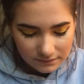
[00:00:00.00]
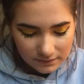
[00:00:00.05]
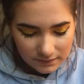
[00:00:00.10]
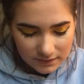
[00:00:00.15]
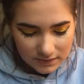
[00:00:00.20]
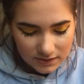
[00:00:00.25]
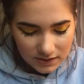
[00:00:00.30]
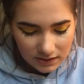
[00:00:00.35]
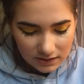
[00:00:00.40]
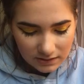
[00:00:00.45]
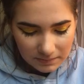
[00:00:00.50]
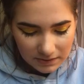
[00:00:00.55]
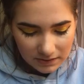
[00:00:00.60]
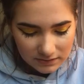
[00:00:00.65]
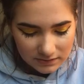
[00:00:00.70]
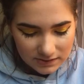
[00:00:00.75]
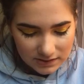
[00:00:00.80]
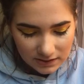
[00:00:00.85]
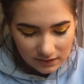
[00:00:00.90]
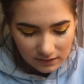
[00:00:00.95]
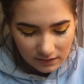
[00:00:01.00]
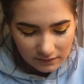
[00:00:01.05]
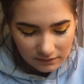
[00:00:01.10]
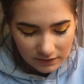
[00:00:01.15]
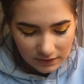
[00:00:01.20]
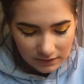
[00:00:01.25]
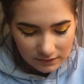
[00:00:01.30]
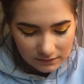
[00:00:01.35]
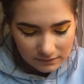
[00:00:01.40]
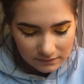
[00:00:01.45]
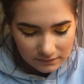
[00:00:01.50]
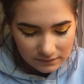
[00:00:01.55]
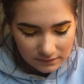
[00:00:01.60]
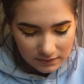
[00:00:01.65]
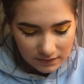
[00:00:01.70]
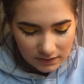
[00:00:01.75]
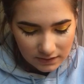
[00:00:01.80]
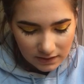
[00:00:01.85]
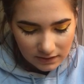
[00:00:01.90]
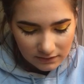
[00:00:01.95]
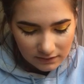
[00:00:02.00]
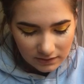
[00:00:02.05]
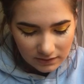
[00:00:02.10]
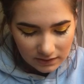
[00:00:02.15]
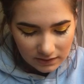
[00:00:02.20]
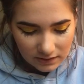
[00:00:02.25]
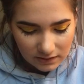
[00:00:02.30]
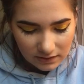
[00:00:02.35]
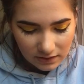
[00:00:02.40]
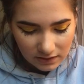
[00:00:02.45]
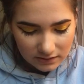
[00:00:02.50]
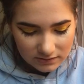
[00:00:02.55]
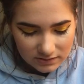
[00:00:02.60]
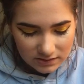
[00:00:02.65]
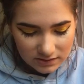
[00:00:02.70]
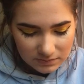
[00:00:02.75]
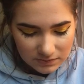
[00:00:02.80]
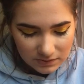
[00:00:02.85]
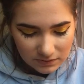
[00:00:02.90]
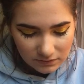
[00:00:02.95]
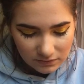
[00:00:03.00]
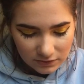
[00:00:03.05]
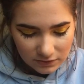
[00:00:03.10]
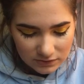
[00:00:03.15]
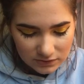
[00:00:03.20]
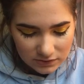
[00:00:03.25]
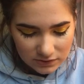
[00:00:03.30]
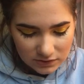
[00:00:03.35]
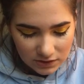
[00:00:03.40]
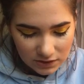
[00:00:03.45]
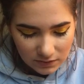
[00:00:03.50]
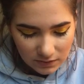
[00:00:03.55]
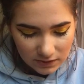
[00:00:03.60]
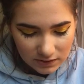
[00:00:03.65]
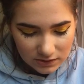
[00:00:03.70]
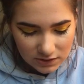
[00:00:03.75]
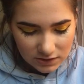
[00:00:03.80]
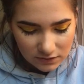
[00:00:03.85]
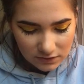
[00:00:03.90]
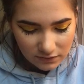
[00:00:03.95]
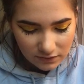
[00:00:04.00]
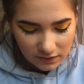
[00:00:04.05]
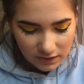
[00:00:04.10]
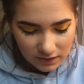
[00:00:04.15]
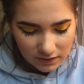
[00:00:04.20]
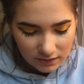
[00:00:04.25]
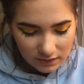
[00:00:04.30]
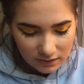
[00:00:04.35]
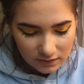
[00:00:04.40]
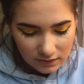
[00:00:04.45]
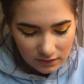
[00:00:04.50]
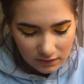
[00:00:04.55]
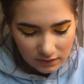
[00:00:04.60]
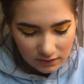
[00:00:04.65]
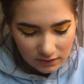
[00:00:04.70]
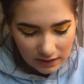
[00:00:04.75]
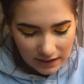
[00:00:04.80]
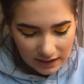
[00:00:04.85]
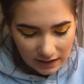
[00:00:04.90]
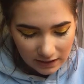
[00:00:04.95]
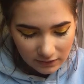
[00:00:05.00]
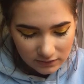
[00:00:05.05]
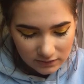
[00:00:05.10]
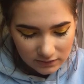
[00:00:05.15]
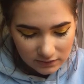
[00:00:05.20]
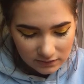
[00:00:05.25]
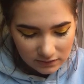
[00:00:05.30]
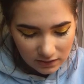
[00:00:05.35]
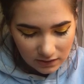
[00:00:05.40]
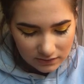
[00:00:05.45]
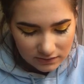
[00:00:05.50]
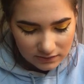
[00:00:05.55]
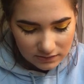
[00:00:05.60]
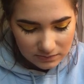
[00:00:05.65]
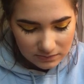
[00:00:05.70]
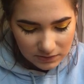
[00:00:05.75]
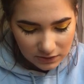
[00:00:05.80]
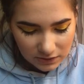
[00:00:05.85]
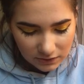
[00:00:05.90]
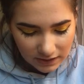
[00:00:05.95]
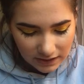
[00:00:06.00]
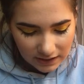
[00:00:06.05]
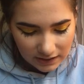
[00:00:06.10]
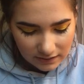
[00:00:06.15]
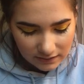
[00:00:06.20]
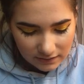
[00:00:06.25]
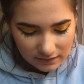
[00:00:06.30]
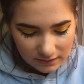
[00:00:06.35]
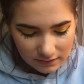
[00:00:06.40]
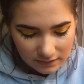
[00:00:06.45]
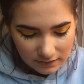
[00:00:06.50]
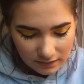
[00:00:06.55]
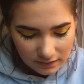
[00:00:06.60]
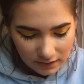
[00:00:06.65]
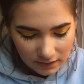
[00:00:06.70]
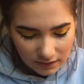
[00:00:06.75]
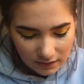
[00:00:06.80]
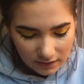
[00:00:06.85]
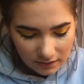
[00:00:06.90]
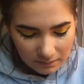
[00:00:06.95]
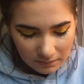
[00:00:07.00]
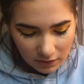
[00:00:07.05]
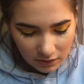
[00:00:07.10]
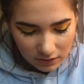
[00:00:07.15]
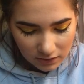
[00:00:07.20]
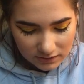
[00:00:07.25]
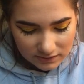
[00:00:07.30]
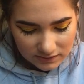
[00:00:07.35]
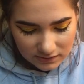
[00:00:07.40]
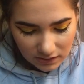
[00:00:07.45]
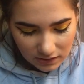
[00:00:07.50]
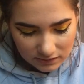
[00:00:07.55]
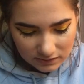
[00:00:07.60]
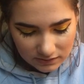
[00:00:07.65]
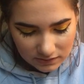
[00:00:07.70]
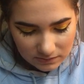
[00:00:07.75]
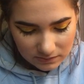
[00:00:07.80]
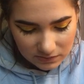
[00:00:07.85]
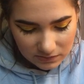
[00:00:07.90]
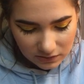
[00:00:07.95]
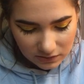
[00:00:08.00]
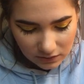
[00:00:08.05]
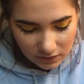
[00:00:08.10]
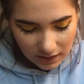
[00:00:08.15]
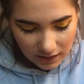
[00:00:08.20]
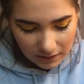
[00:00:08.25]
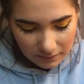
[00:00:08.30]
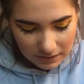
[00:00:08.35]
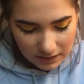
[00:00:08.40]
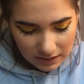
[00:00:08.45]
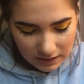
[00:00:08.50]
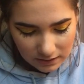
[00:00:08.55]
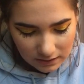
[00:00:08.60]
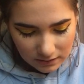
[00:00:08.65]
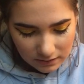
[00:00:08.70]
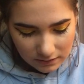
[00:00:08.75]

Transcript: It's not the biggest deal ever. I feel like the costumes in Frozen 2 aren't too fun. Like, Elsa's costumes are great. Anna's costumes are crappy.